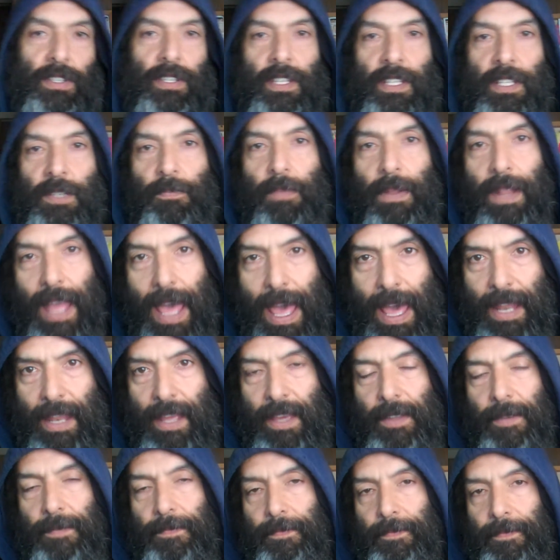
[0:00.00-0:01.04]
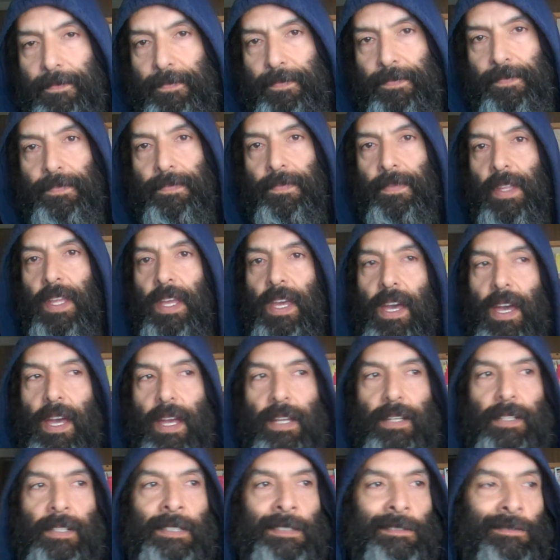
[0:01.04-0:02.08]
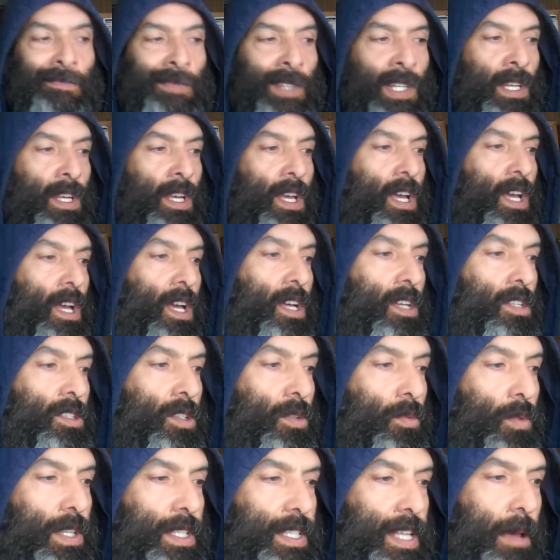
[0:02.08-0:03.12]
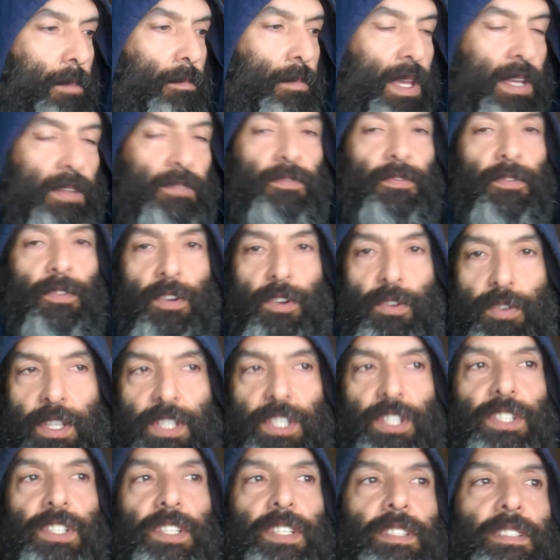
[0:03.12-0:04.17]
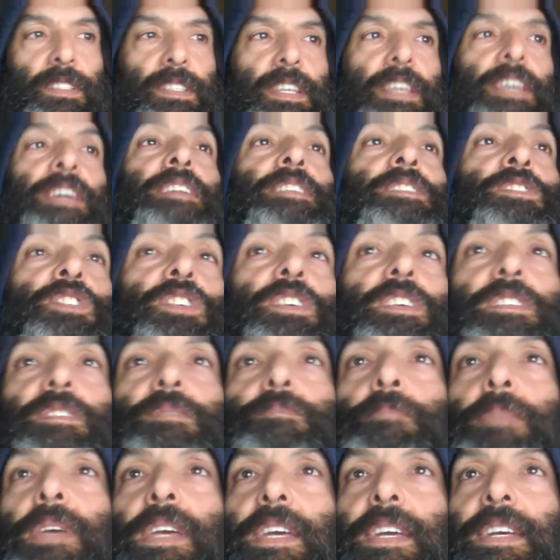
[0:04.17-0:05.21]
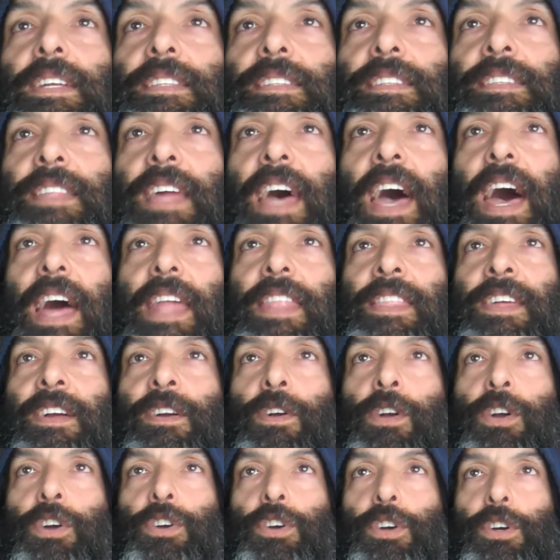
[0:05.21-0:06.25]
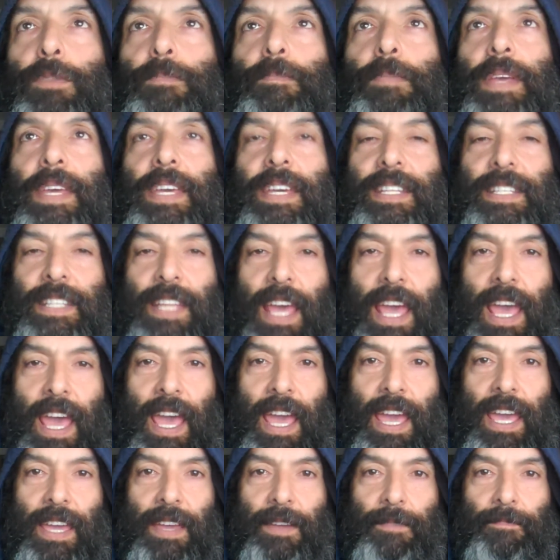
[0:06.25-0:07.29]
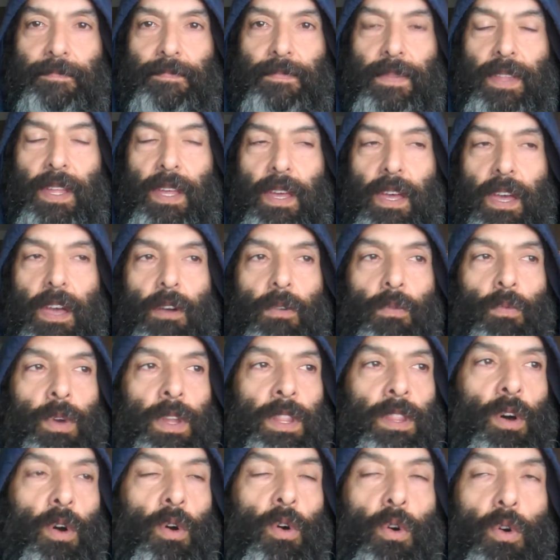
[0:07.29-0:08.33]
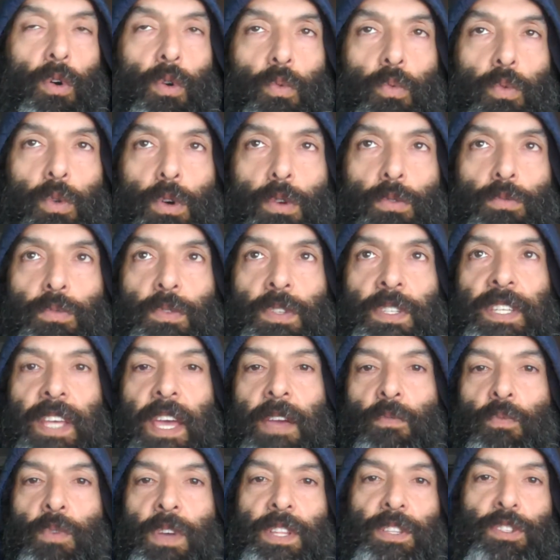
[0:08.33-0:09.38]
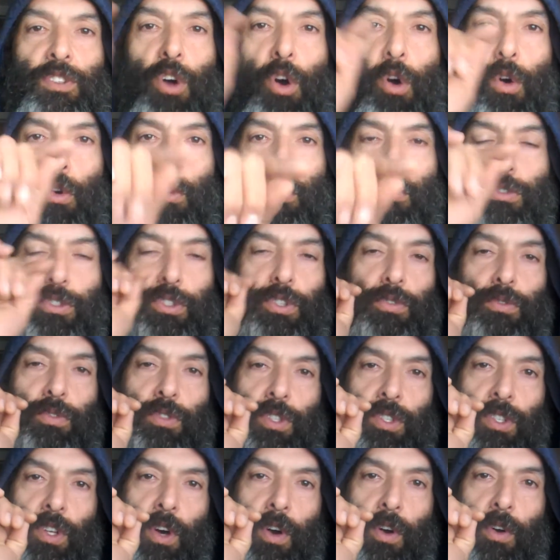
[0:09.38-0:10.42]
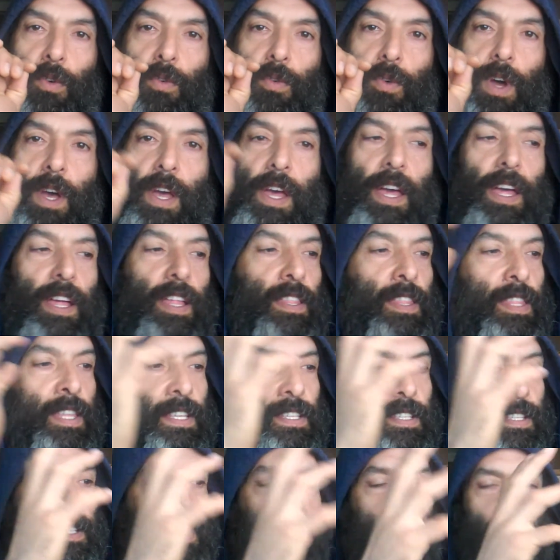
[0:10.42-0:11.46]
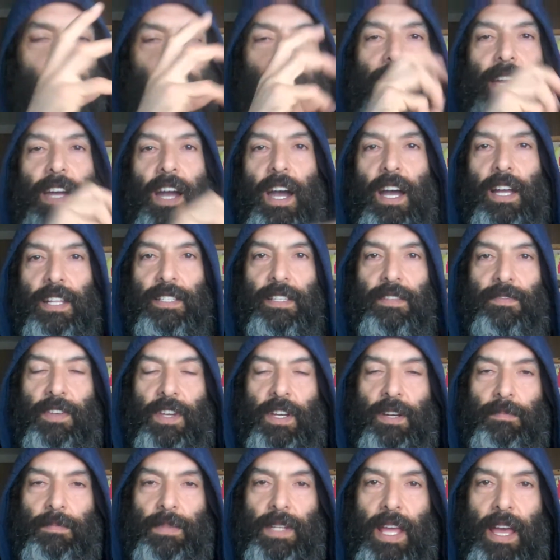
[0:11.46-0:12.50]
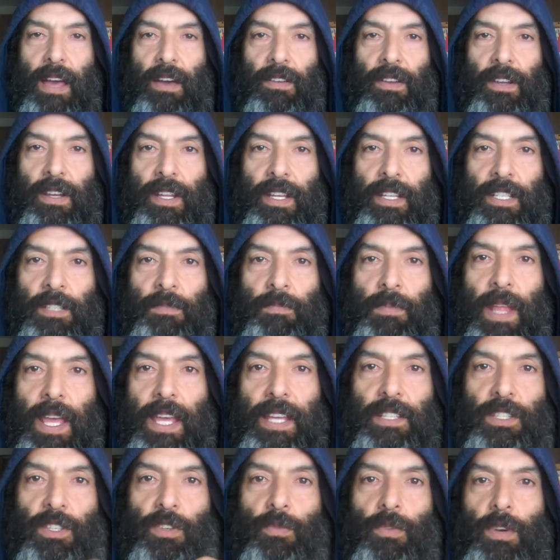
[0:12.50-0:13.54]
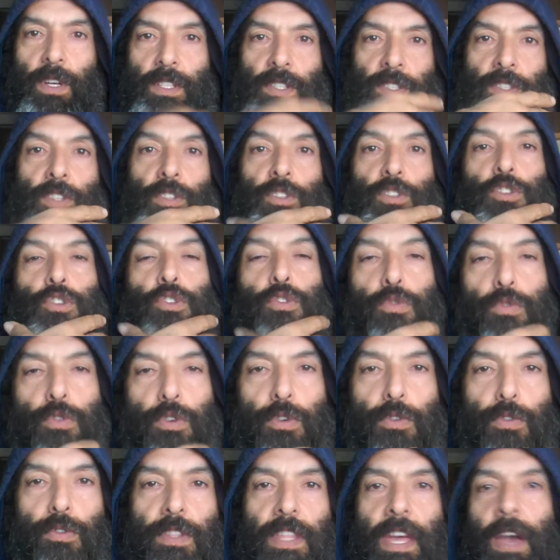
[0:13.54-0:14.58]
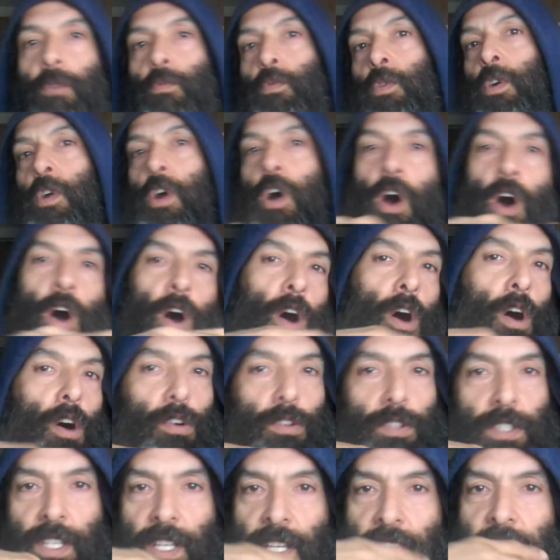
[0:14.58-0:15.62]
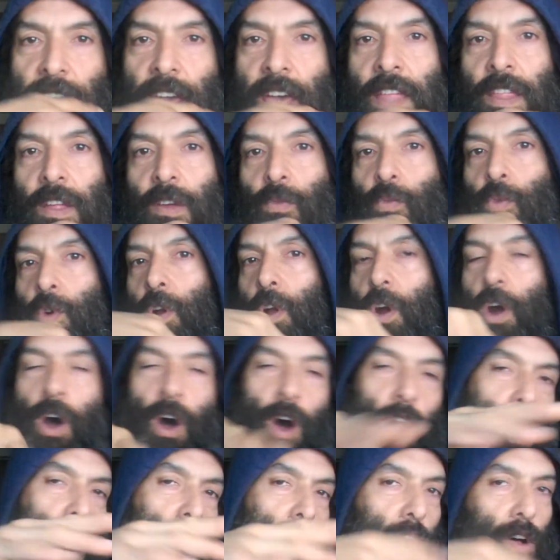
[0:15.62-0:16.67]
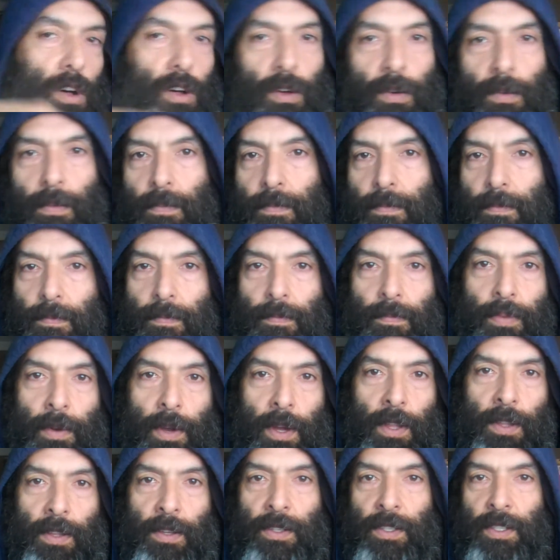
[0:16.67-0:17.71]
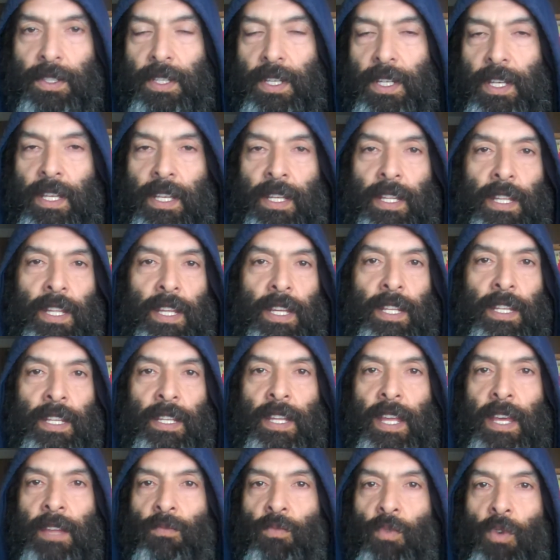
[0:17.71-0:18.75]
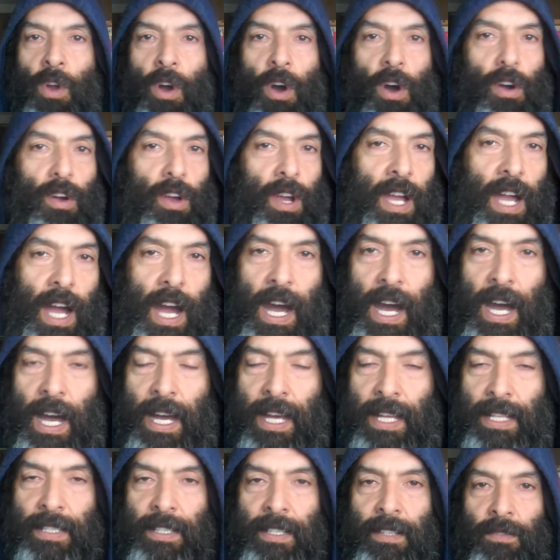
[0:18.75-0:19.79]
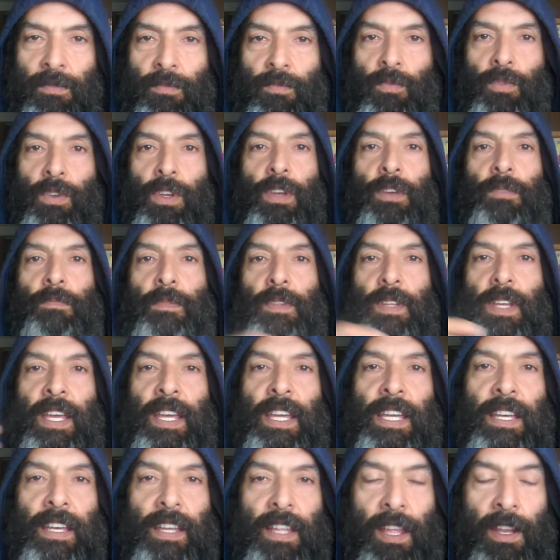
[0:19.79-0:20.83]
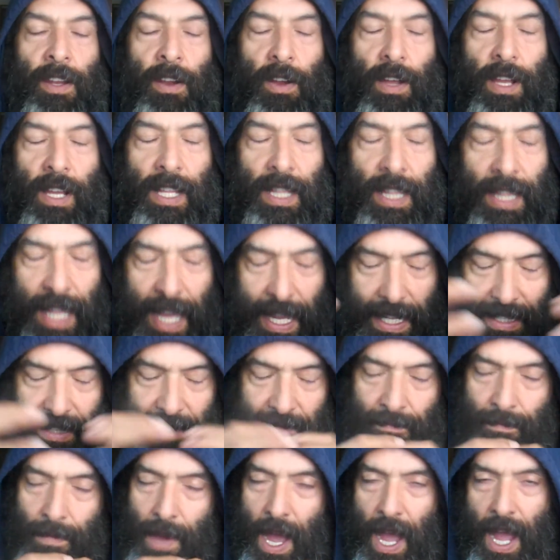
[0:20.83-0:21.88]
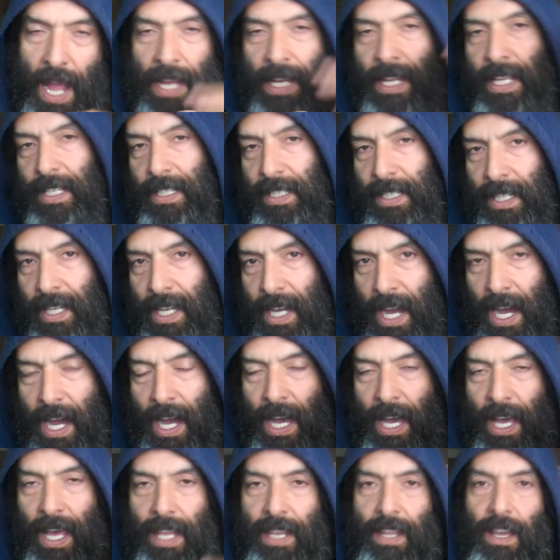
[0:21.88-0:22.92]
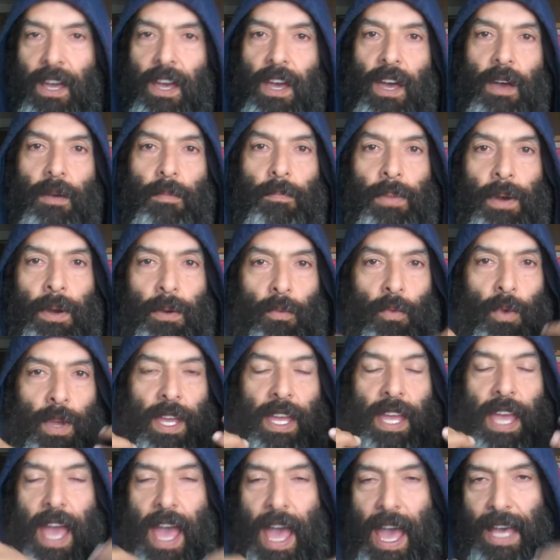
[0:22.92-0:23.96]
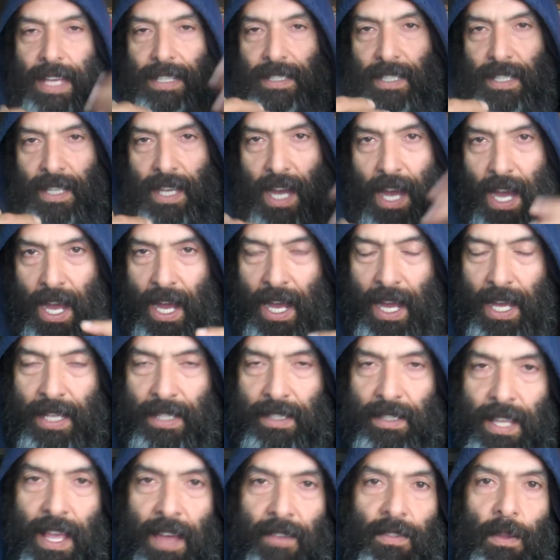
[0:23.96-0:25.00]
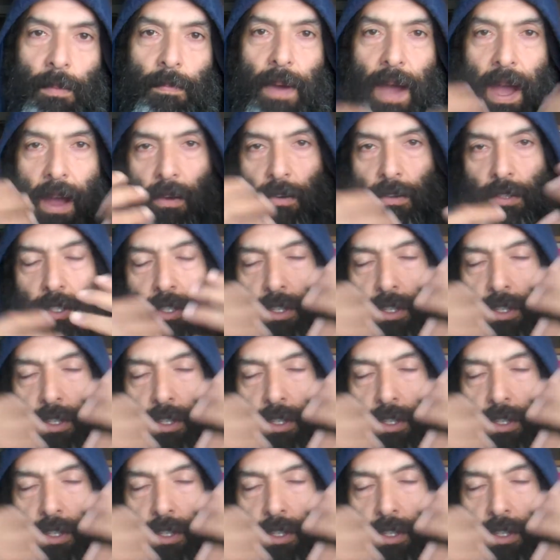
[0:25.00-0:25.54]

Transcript: to this planet, okay? So, what does that mean for Christians? It just means that there could be a day when the whole world will say, We told you so. These nine gods have come down and explained to us the truth that we're all together, we're all brothers, and, and, and we're all gods, and, and our collective mind is God, but we as gods have the power